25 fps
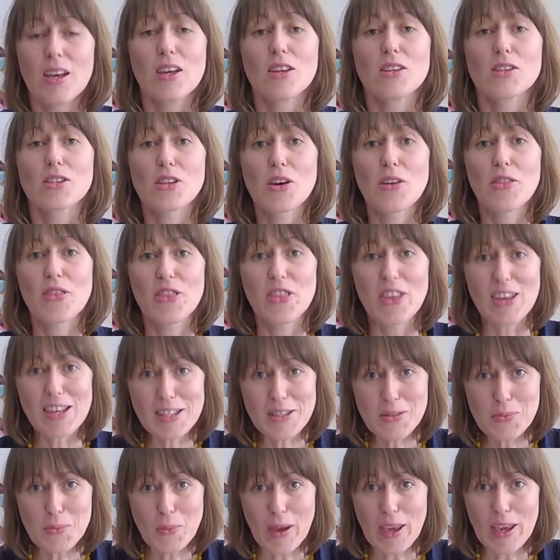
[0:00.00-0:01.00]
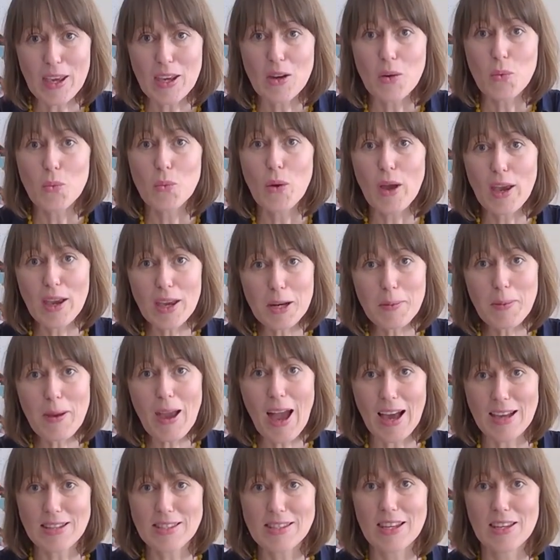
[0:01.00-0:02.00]
So this week, we're going to be
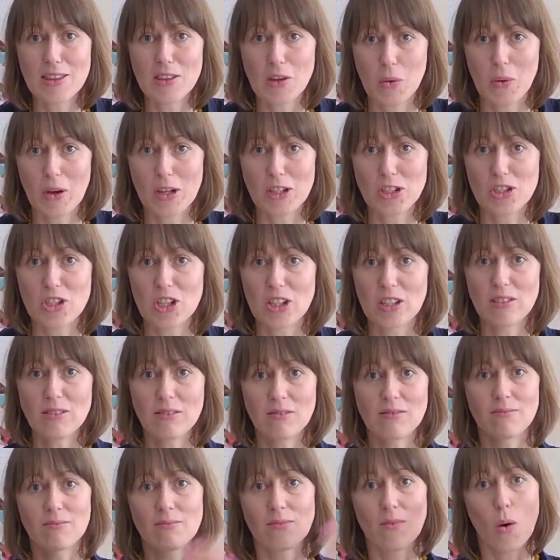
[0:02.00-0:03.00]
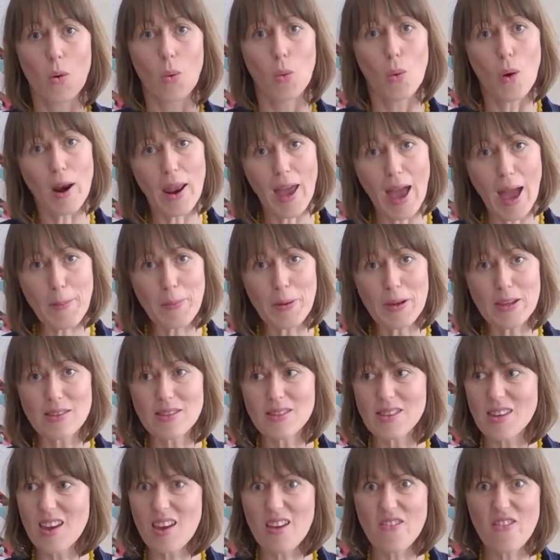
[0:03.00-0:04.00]
asking the question, what happens
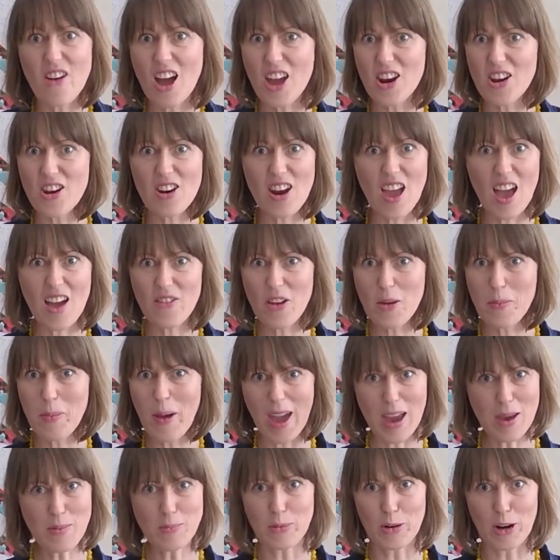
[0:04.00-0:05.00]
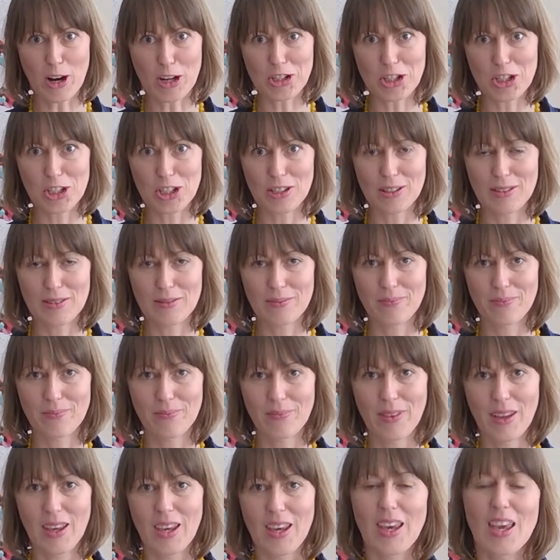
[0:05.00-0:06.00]
if I don't have a paintbrush?
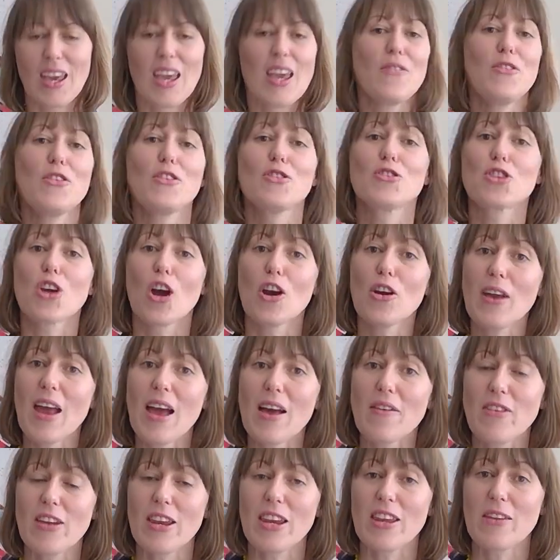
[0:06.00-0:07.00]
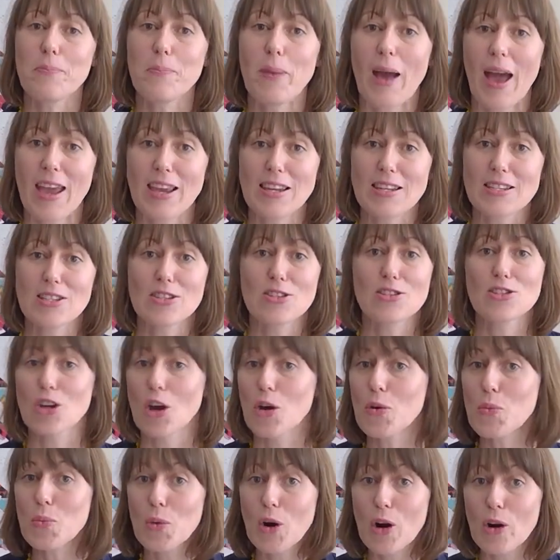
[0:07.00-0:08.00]
If you don't have any paint,
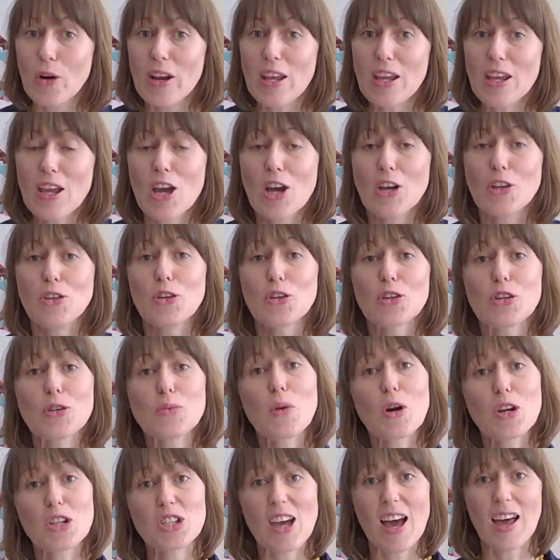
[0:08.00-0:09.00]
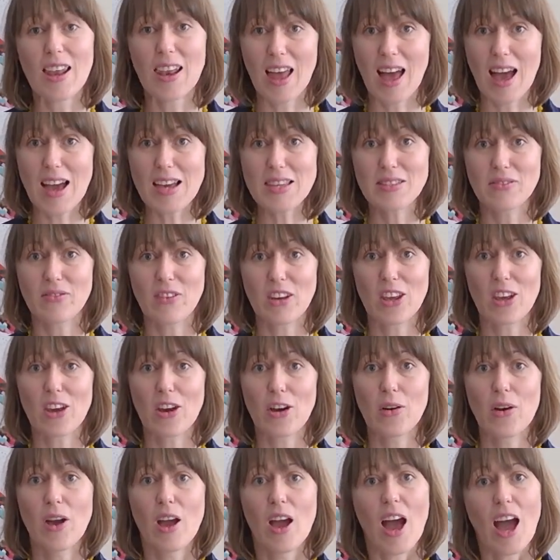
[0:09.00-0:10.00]
don't worry. You can watch our last
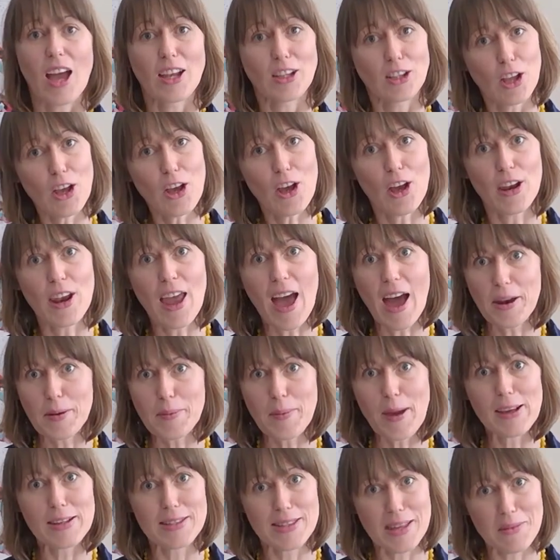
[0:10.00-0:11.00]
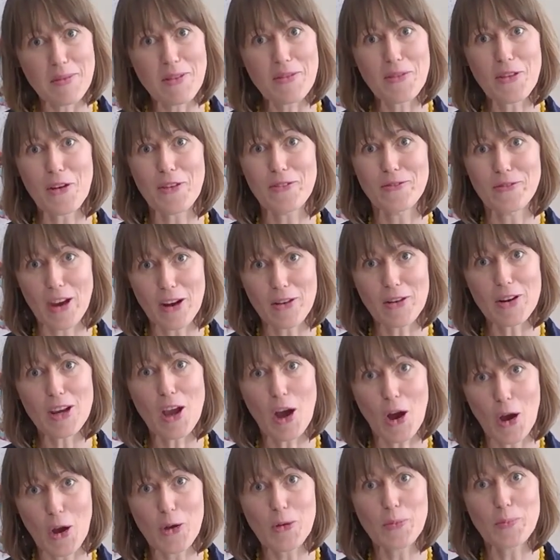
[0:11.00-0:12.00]
video and learn how to make some of your very
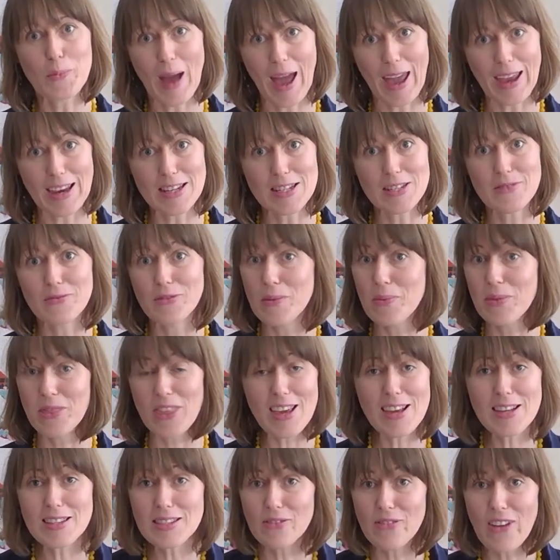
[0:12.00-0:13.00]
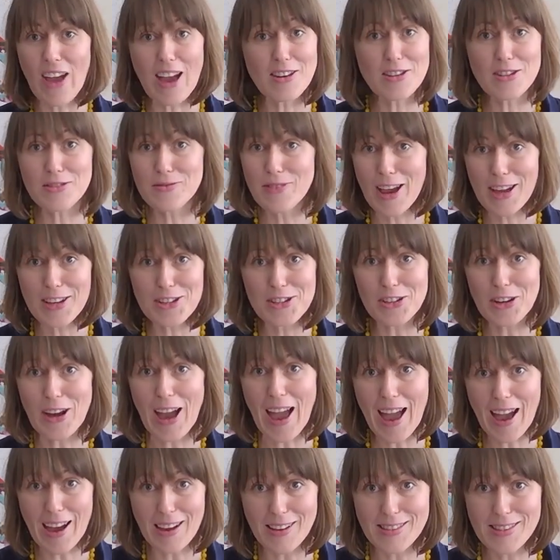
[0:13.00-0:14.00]
own paint from things found around your
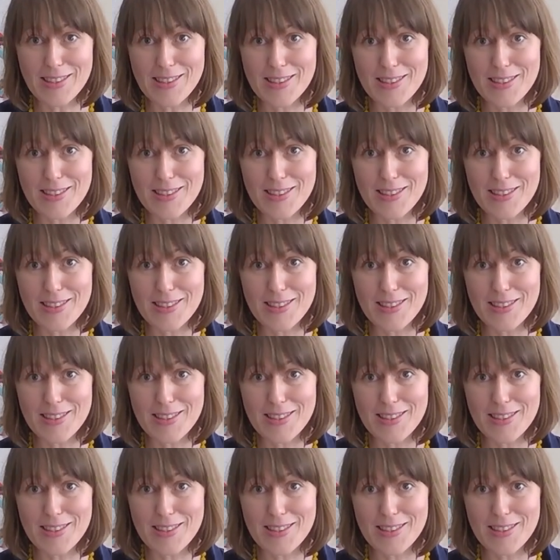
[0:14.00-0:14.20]
house.